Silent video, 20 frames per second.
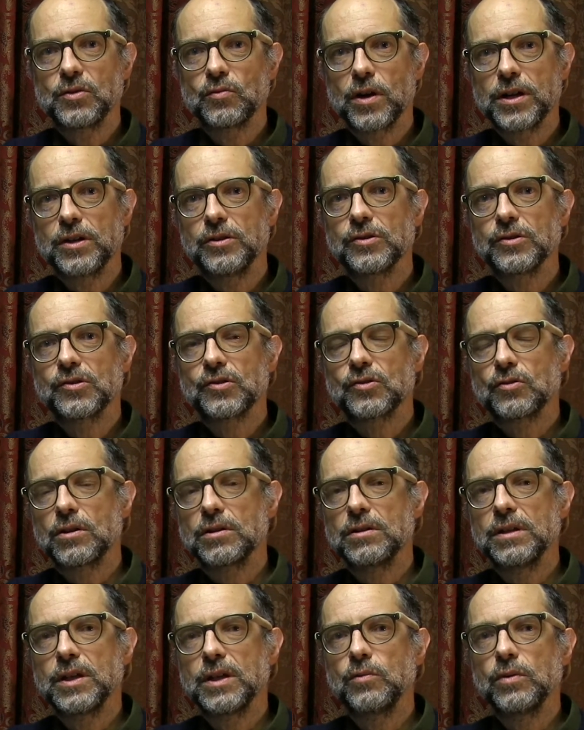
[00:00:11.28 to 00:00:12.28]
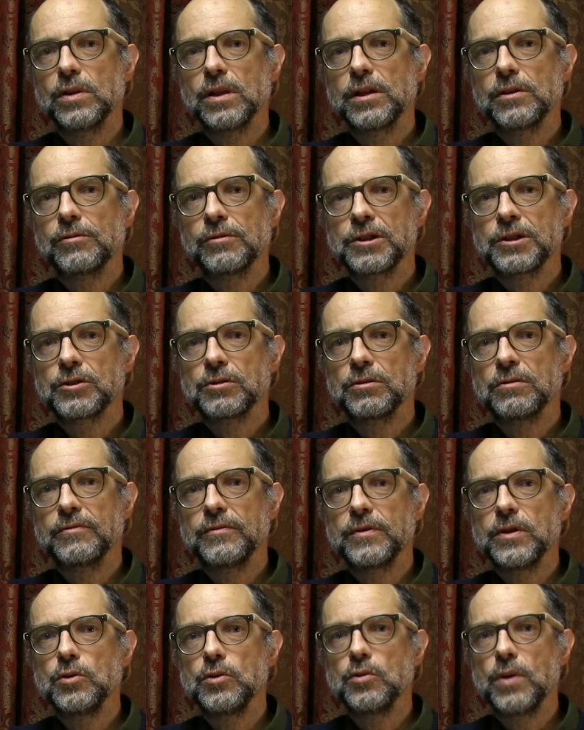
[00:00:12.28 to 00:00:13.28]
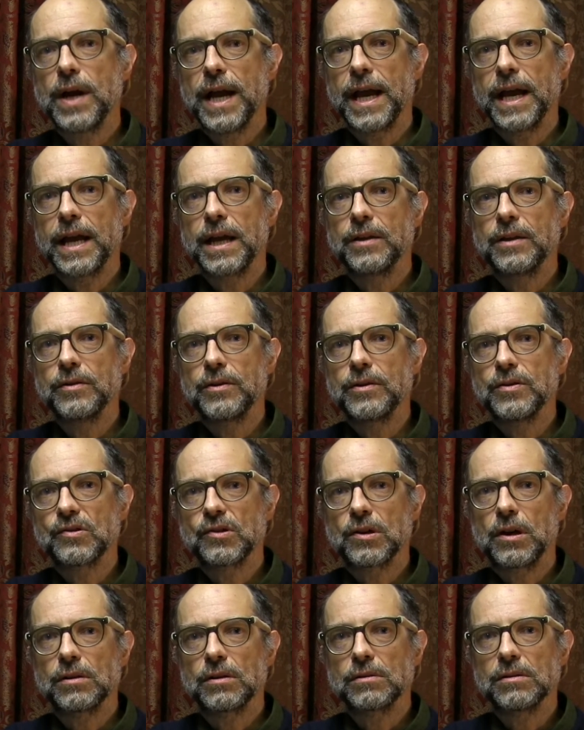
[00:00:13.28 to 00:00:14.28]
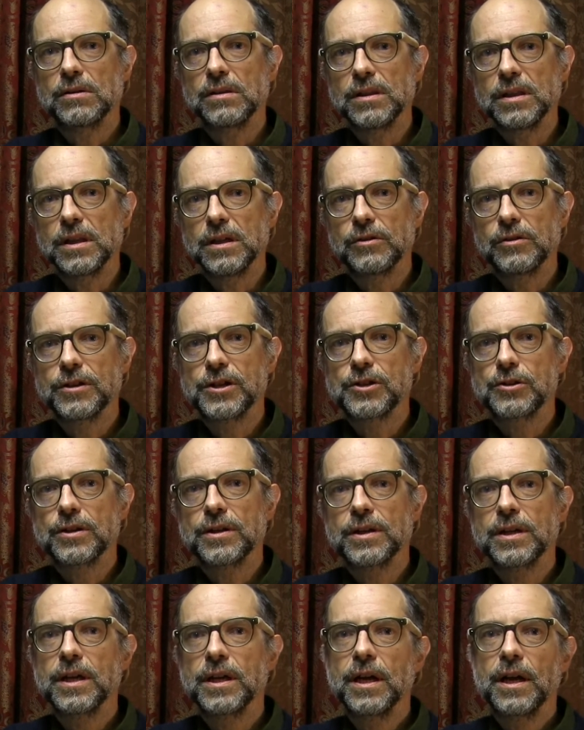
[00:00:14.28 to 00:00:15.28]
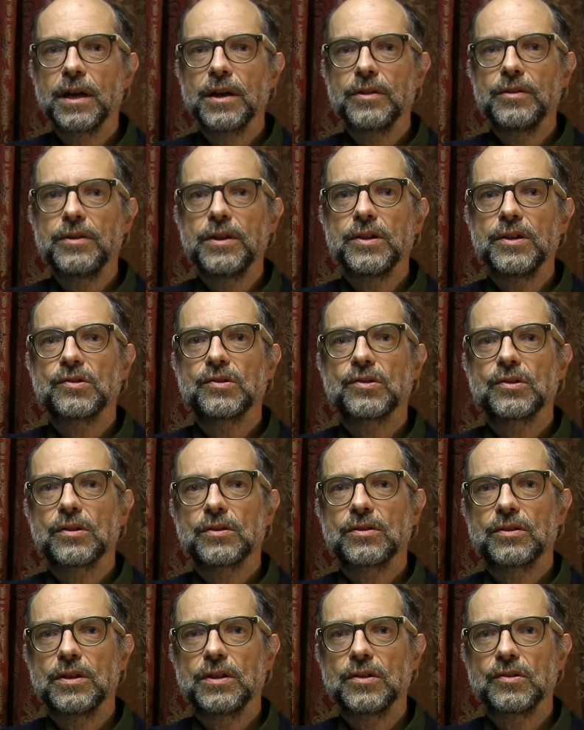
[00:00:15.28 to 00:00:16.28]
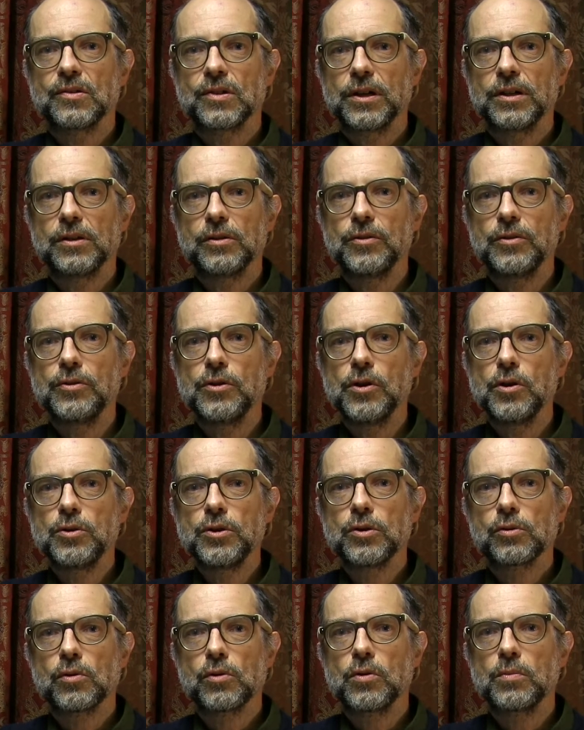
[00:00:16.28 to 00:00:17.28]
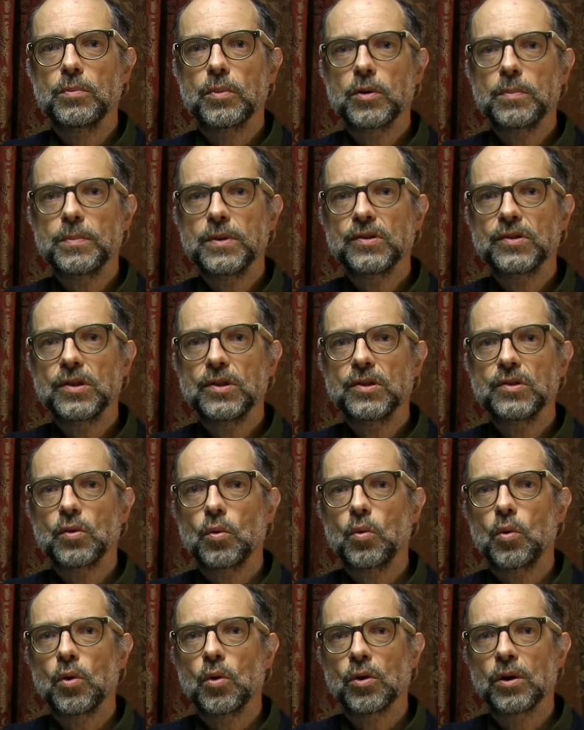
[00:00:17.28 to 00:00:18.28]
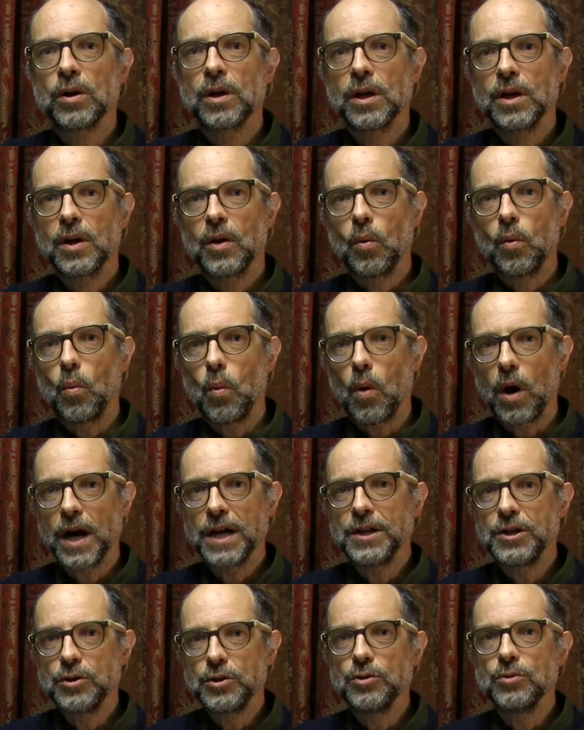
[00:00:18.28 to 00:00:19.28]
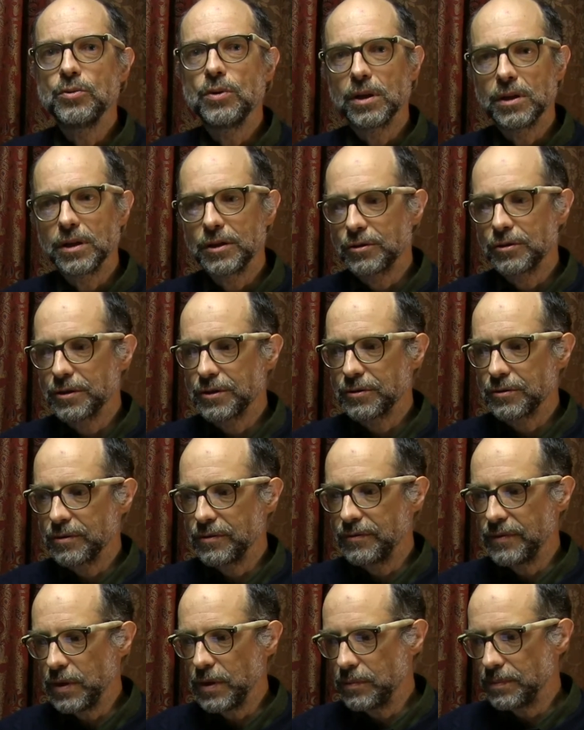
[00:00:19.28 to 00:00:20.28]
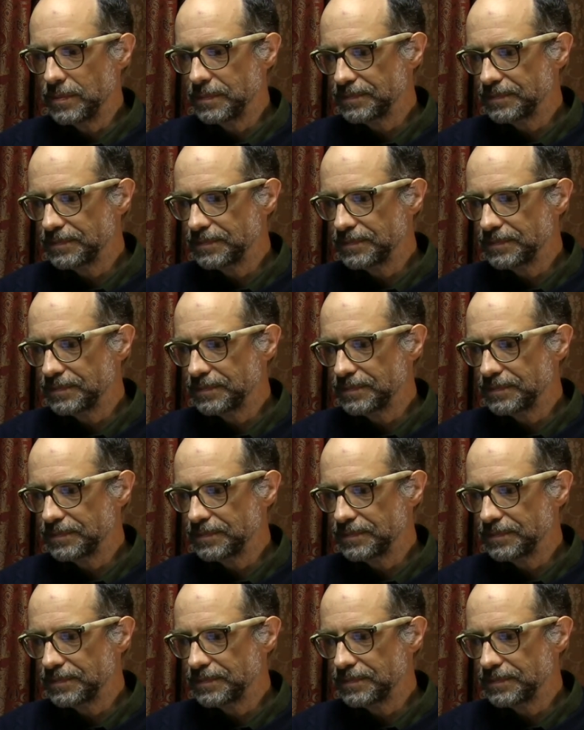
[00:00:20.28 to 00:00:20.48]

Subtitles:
writers struggling with literature review and the scholarly literature. This is titled Know Your Own Purposes, or Why Do a Literature Review?